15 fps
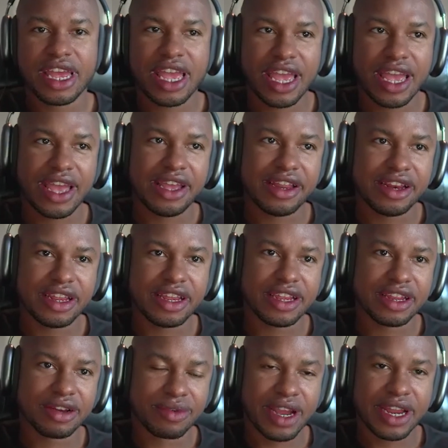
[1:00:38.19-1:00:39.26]
And
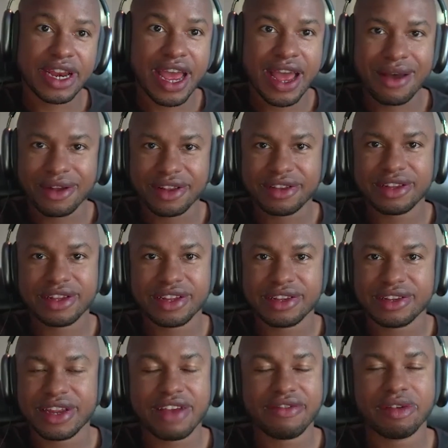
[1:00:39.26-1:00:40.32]
right now,
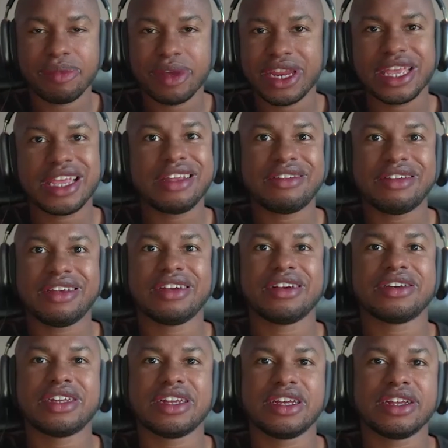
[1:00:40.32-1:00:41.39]
it's never been easier
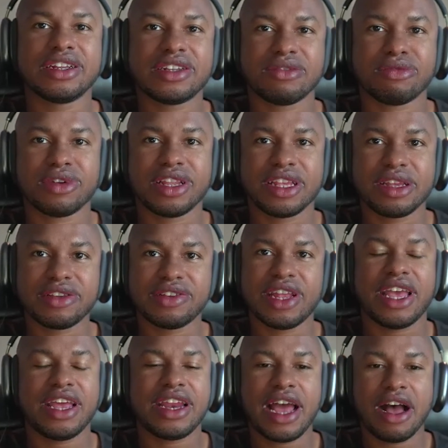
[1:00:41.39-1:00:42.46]
to really
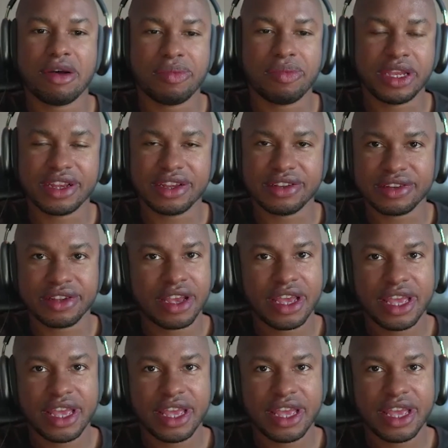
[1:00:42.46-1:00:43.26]
stand out because